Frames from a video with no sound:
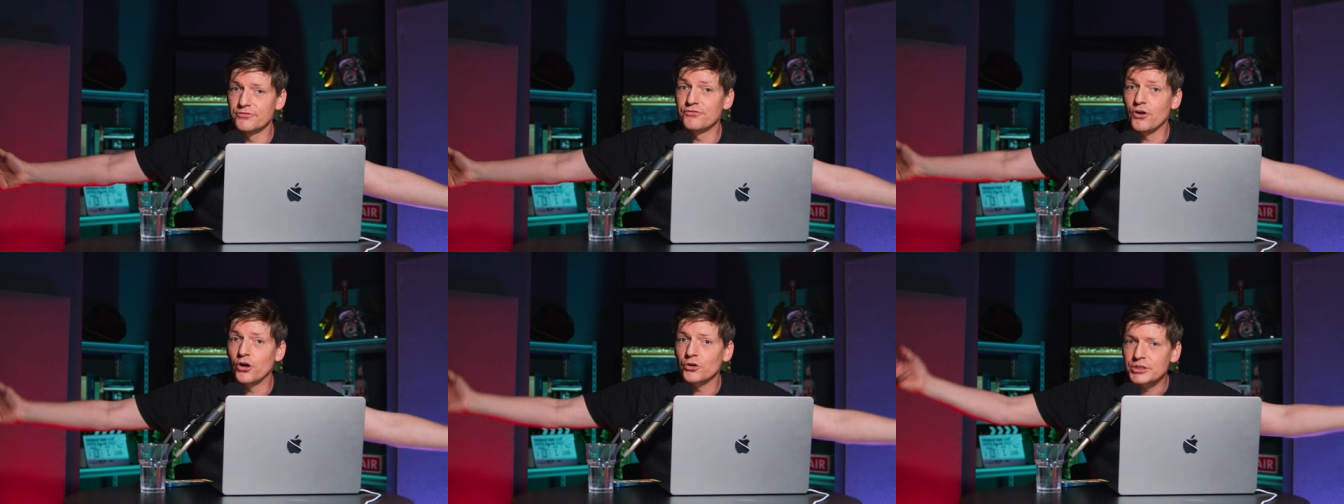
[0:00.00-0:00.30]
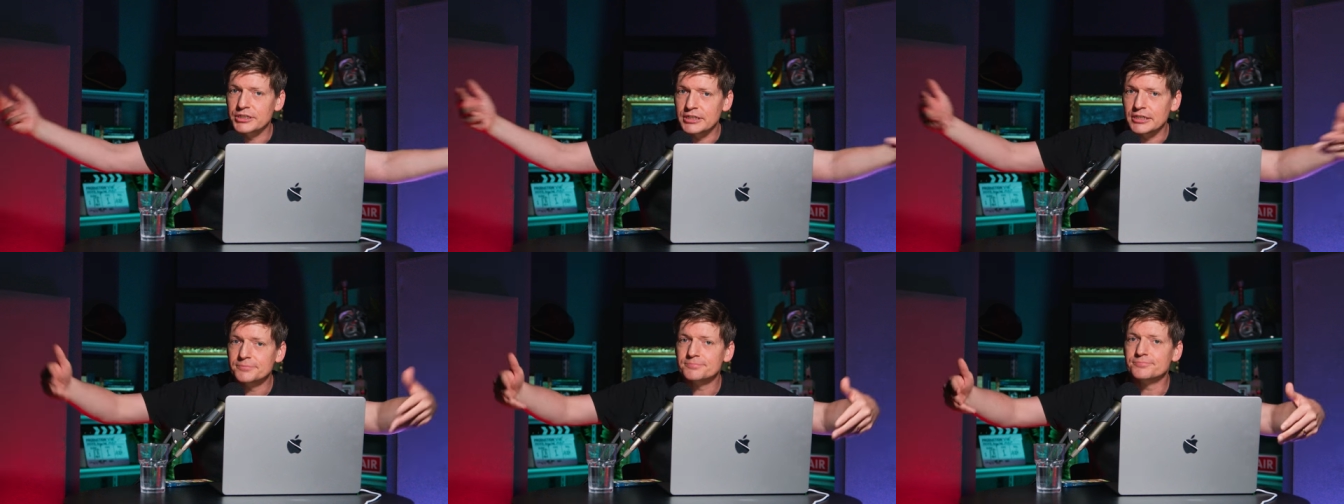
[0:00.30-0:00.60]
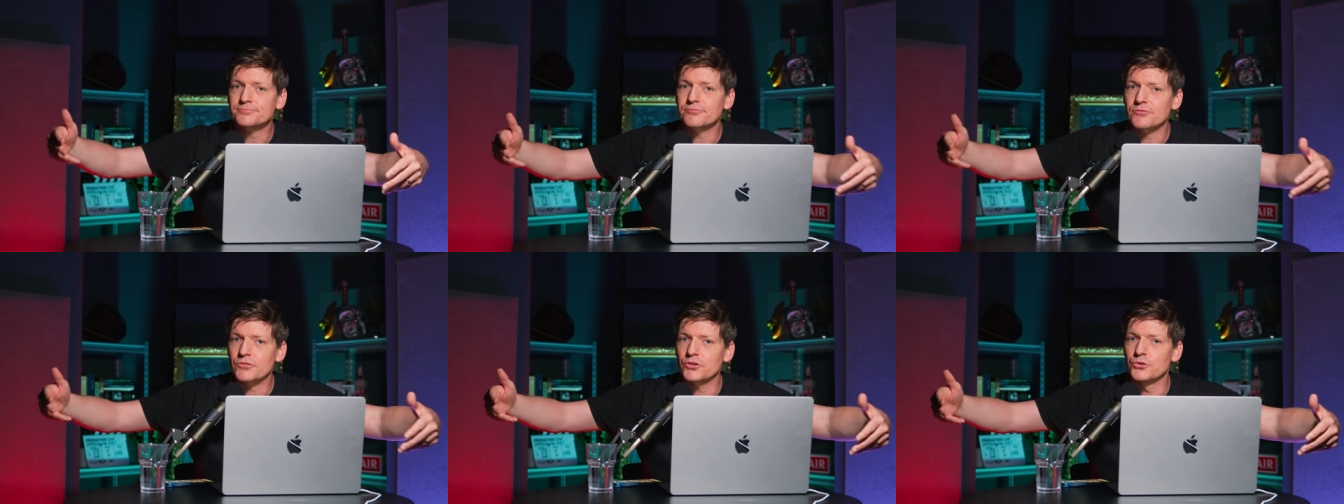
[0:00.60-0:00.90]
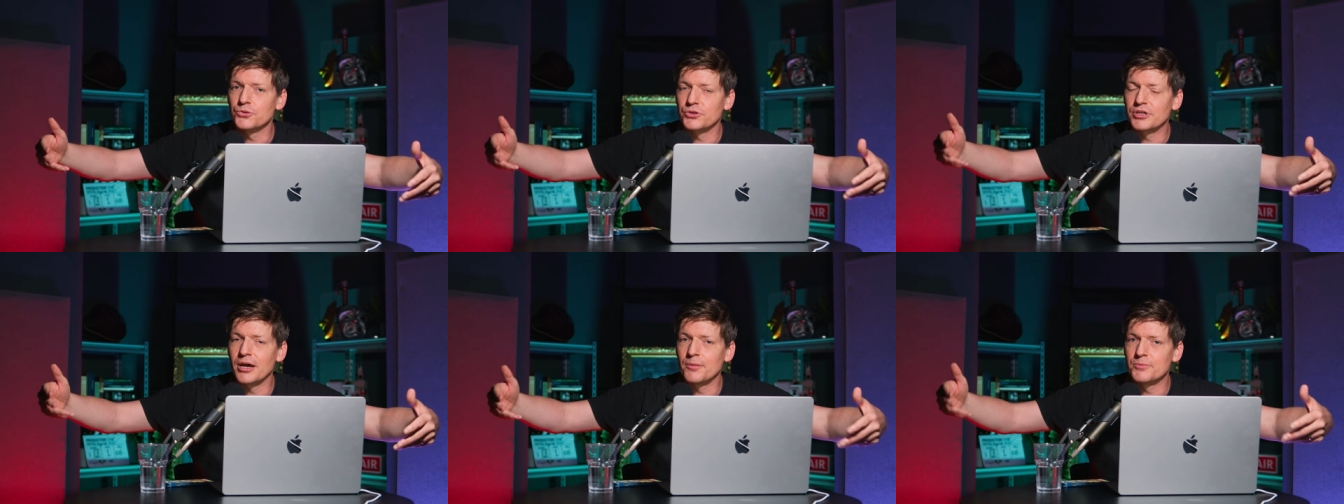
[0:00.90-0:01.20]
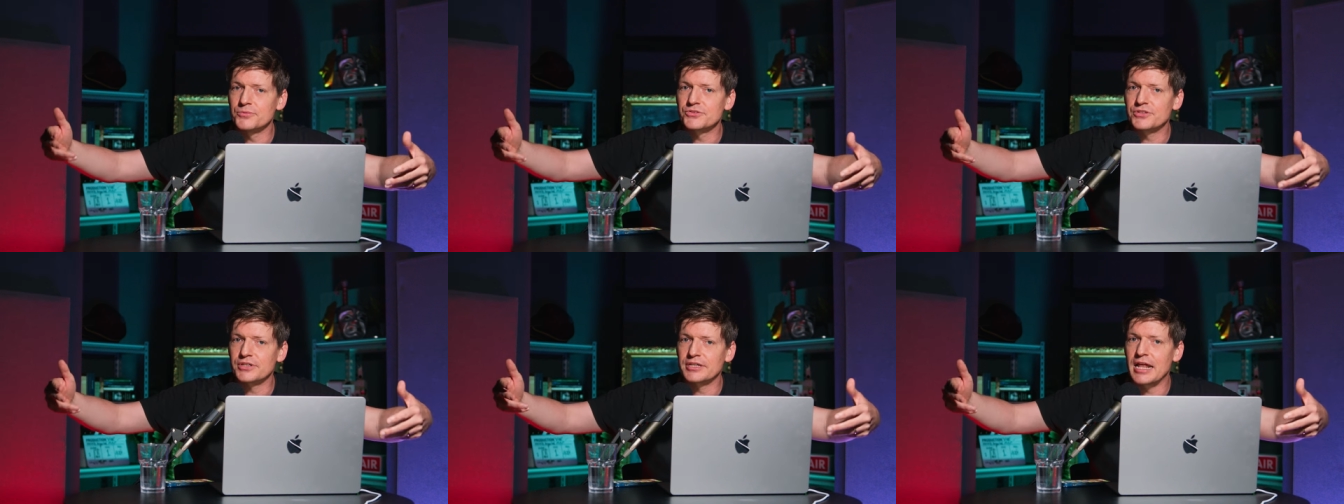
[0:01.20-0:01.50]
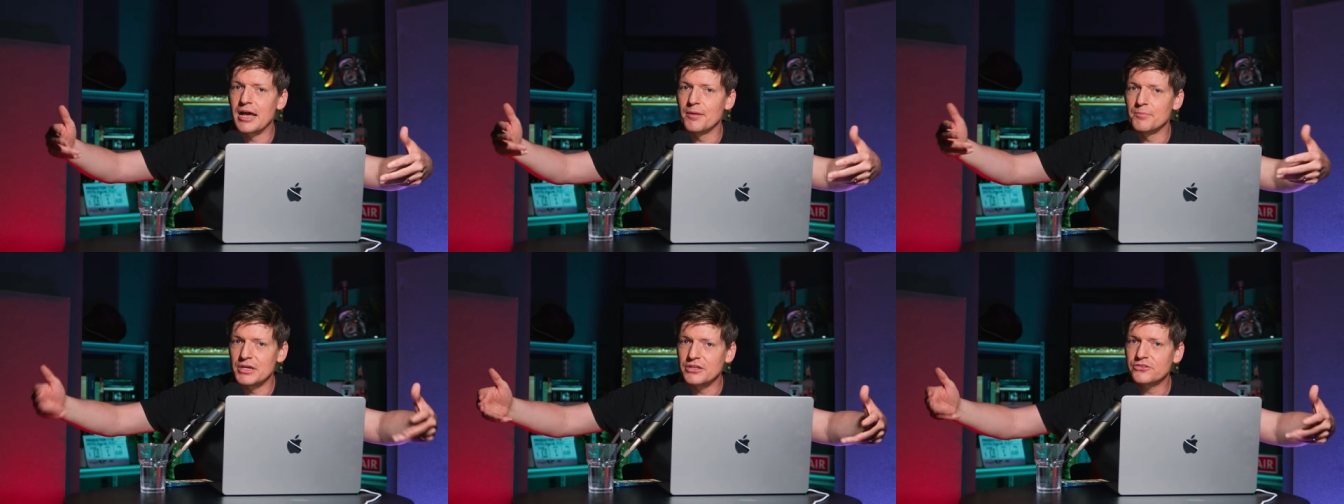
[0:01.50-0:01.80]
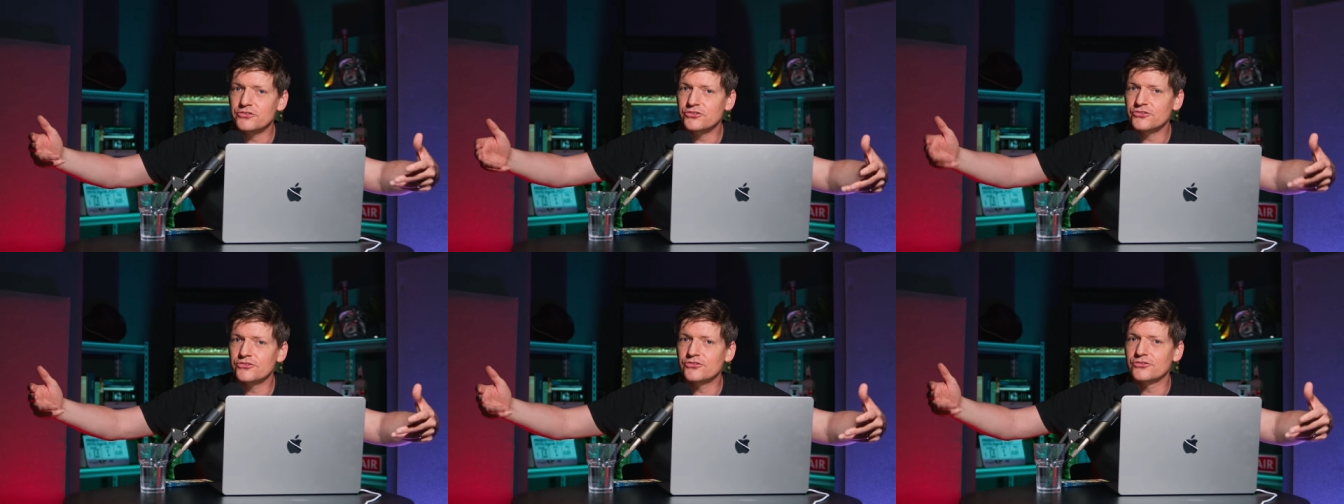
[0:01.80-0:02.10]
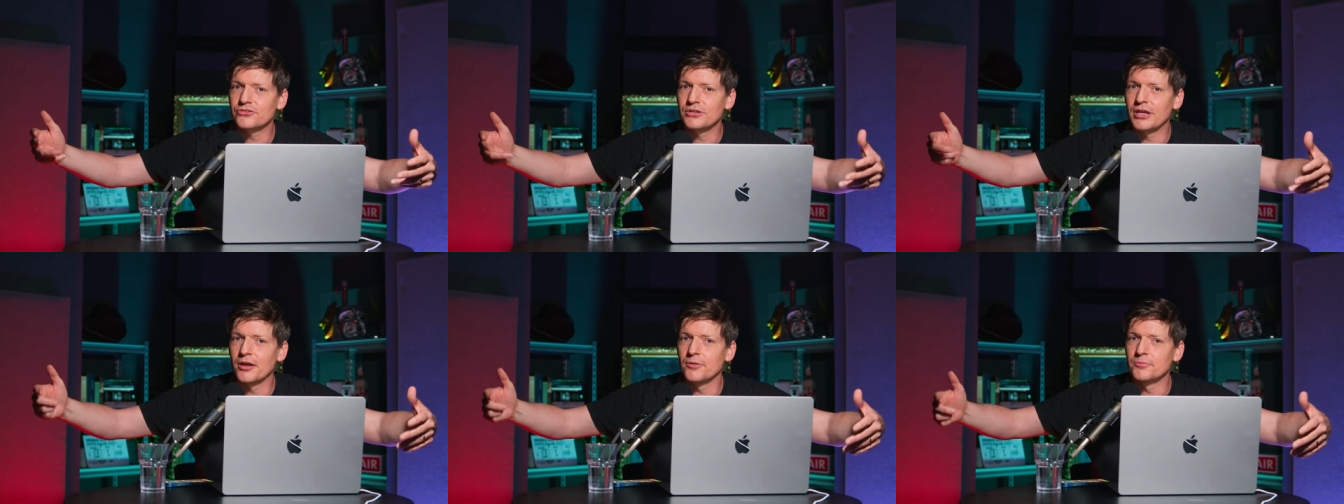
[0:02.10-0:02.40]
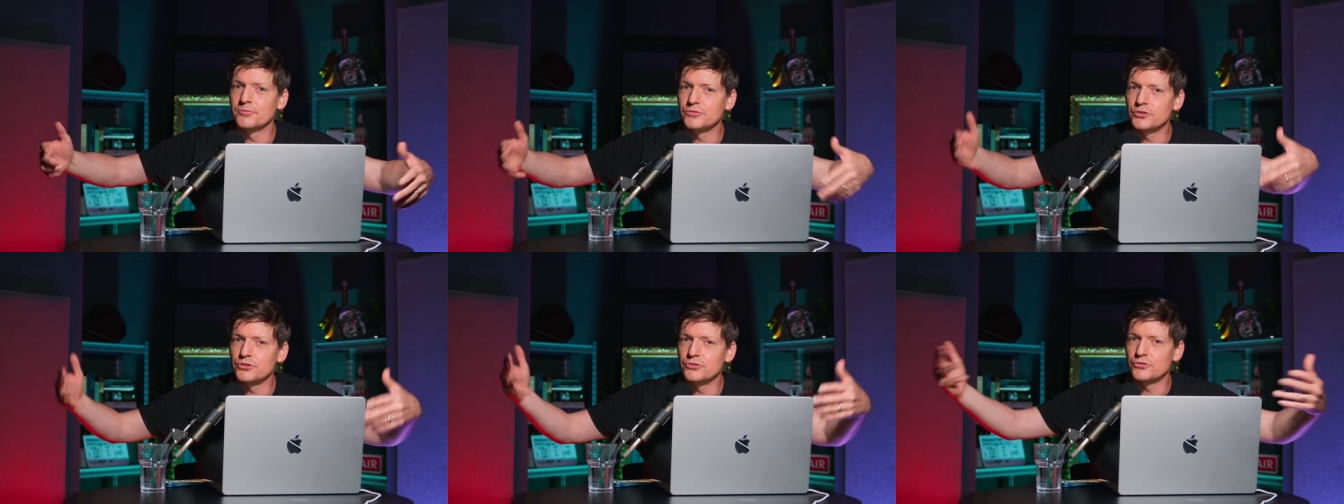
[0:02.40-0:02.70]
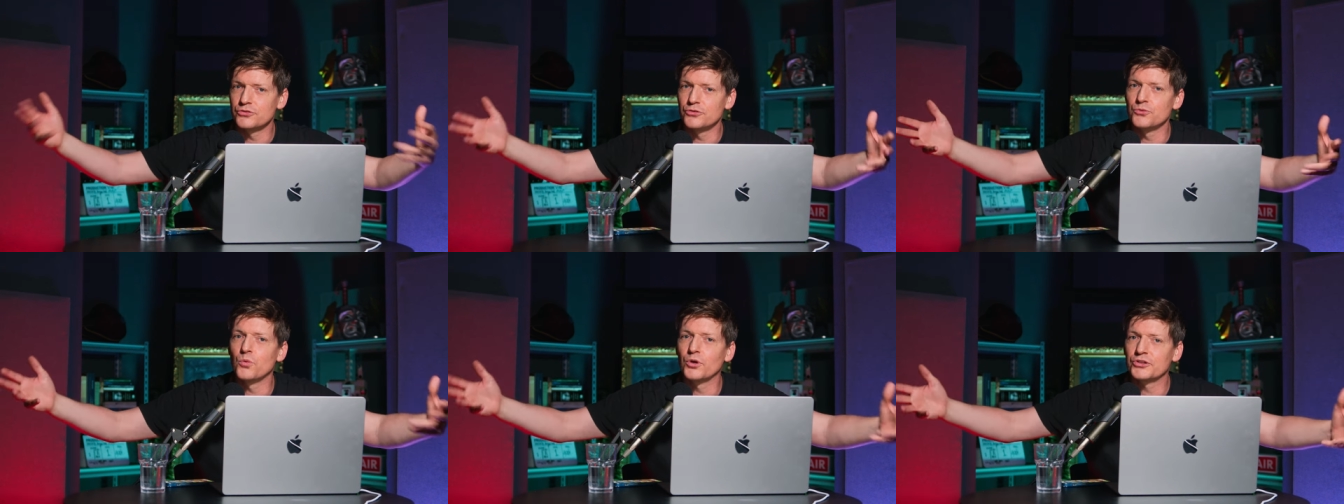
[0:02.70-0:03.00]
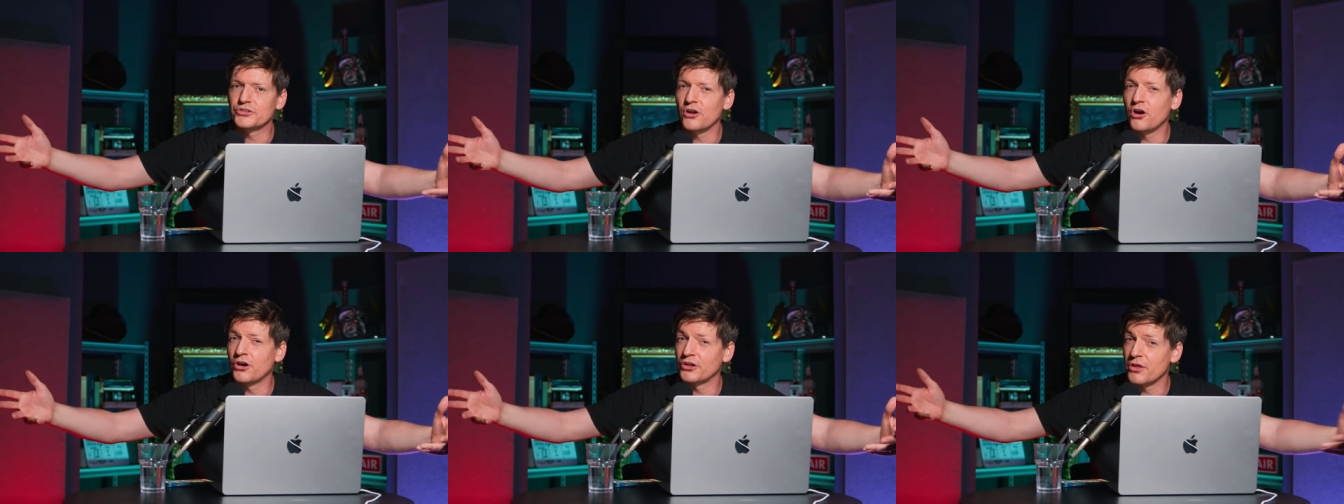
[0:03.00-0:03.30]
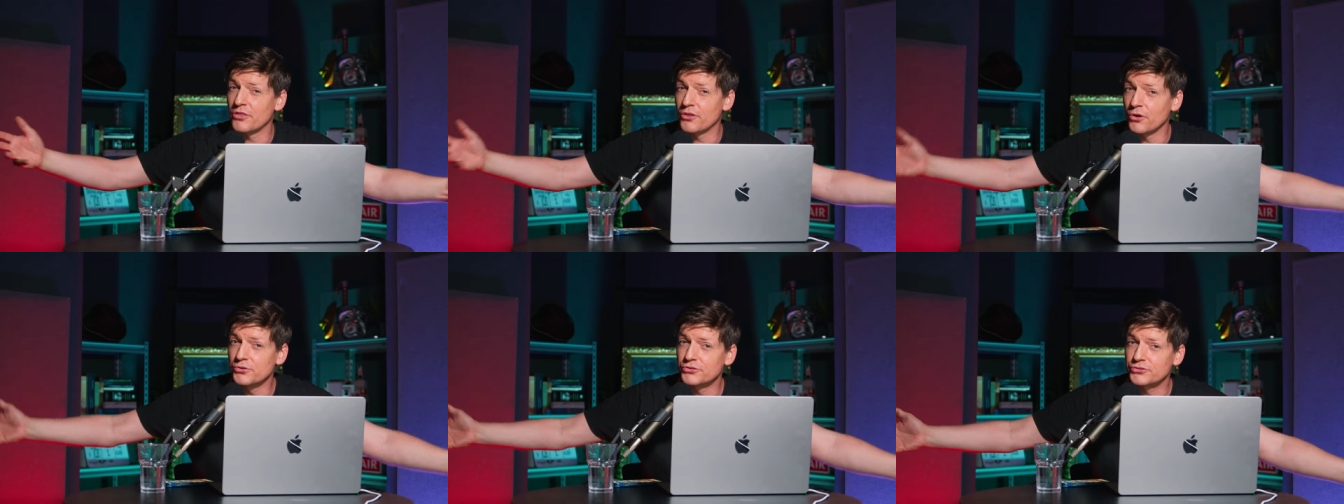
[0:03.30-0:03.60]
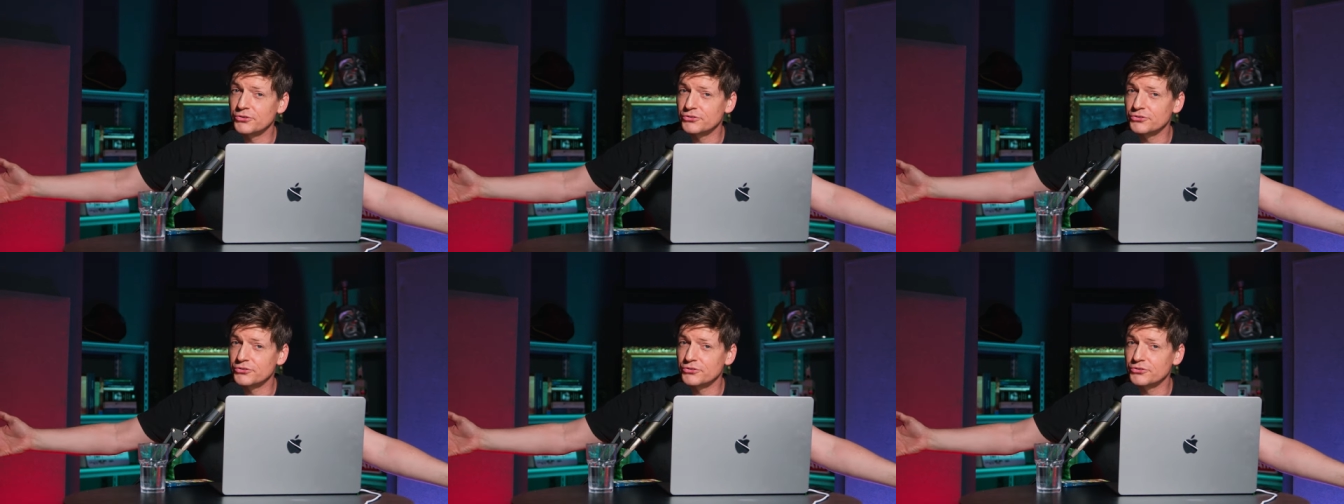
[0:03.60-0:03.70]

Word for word: foreigner who comes in our midst. Um, you you want to honor those